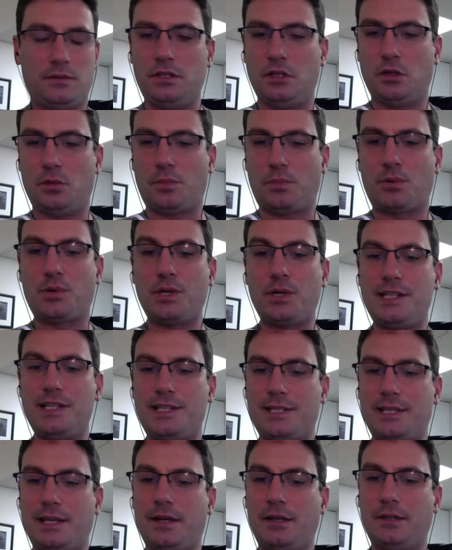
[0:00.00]

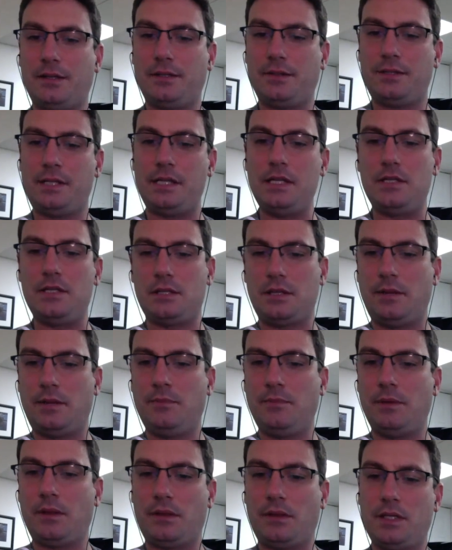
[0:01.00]
pre-sell and teach
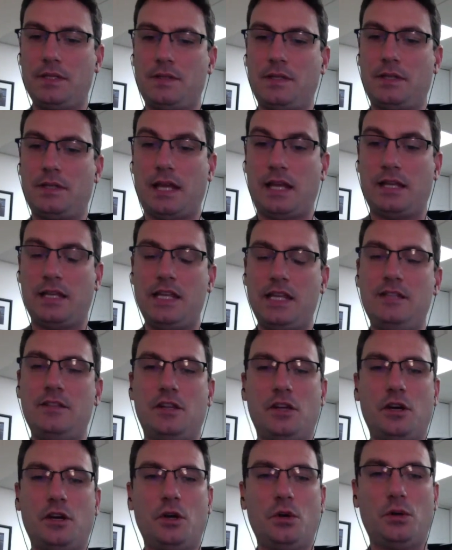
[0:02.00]
them the things that they need to
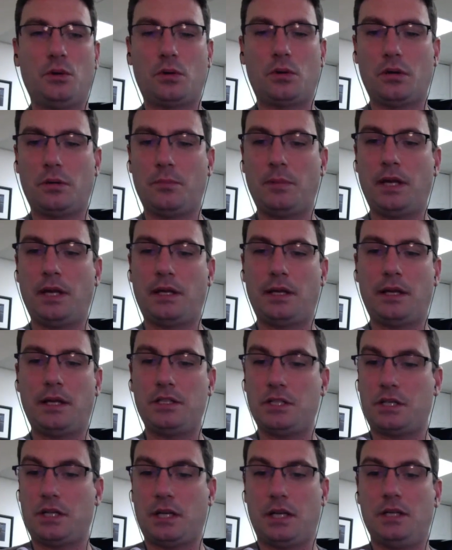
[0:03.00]
know in order to make an
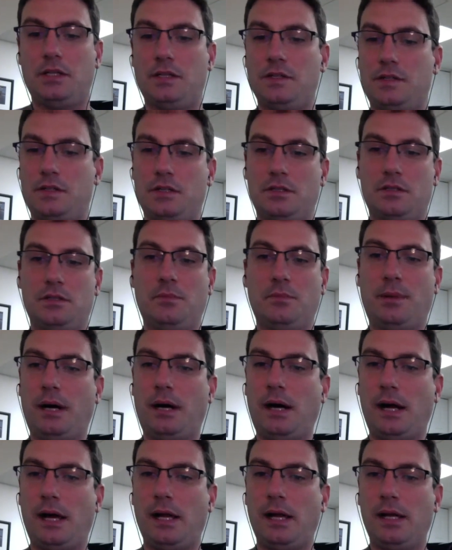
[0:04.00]
educated decision to
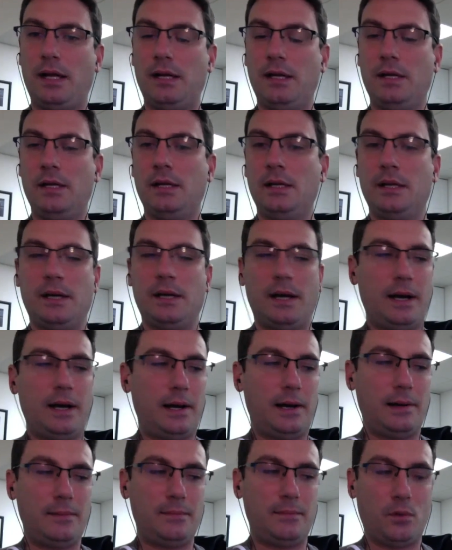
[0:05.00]
buy
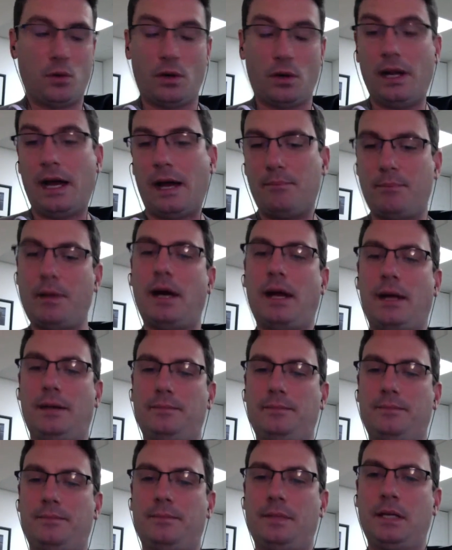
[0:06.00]
or not buy.
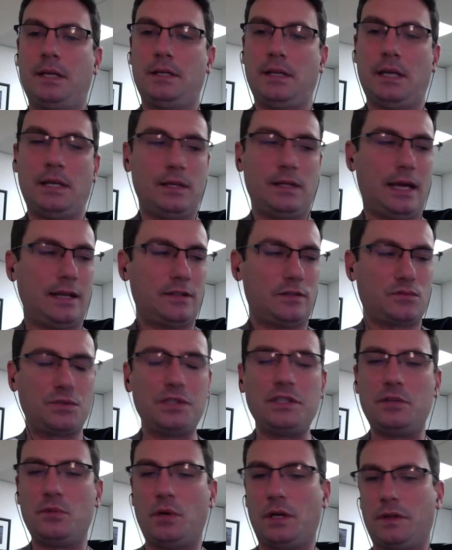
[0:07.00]
And that's
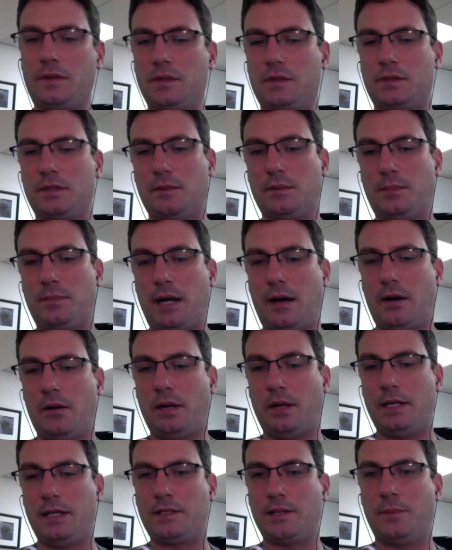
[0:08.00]
really what this is about.
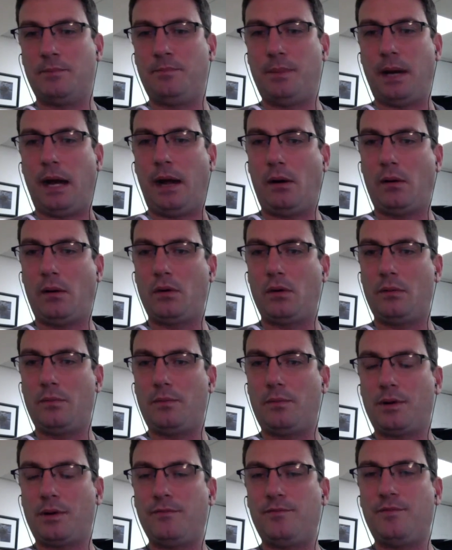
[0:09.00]
It's about
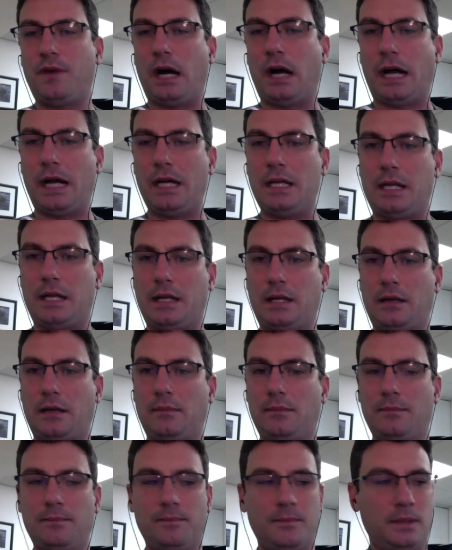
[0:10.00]

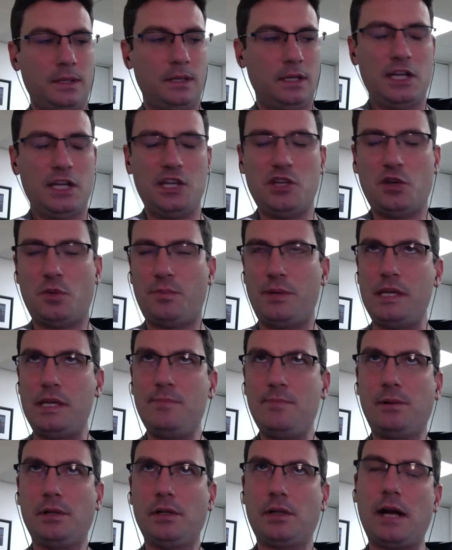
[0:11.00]
providing,
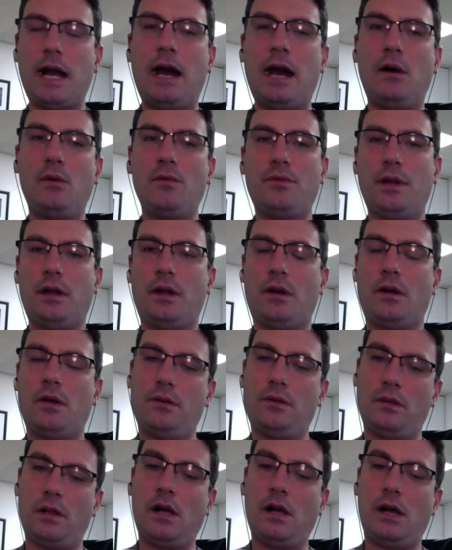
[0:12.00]
people are out there
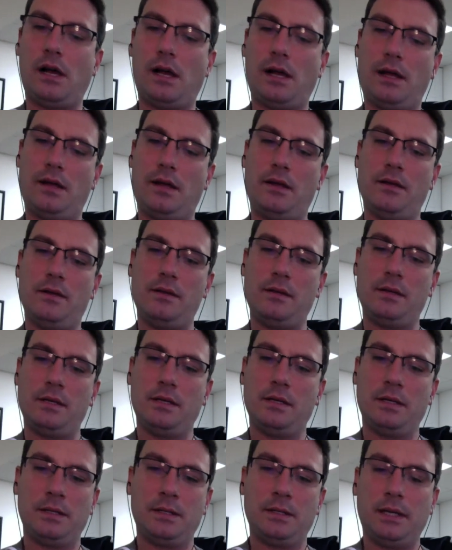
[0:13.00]
online,
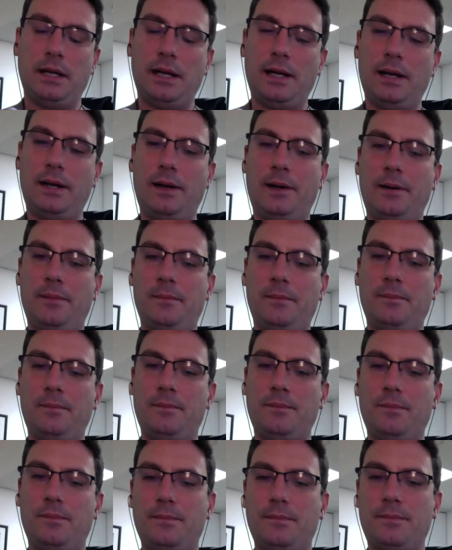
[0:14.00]

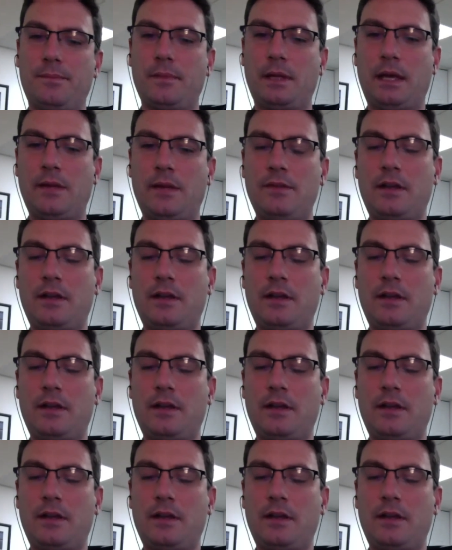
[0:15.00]
and they're